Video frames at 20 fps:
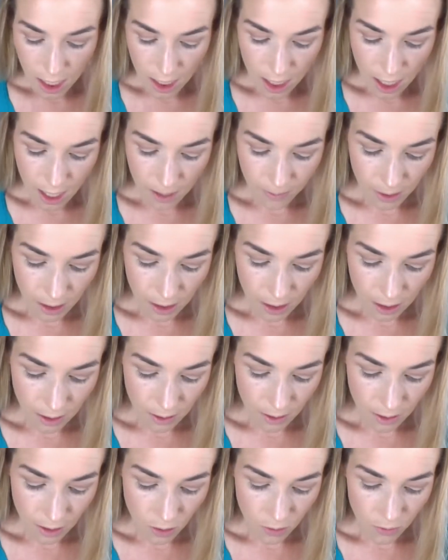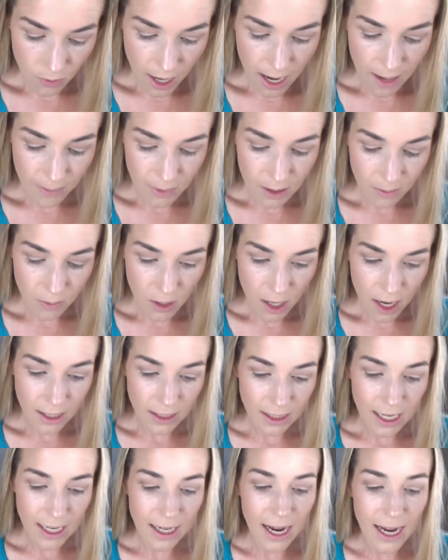I'm gonna grab some
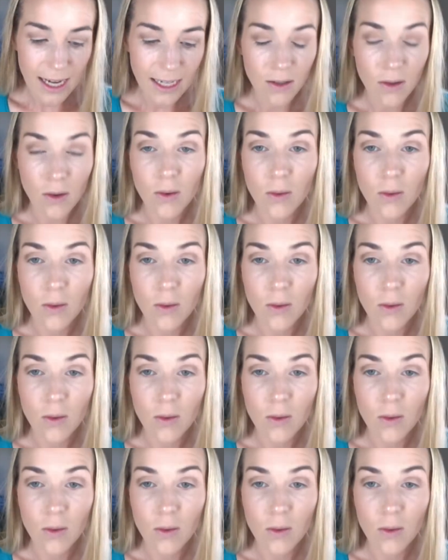product, and I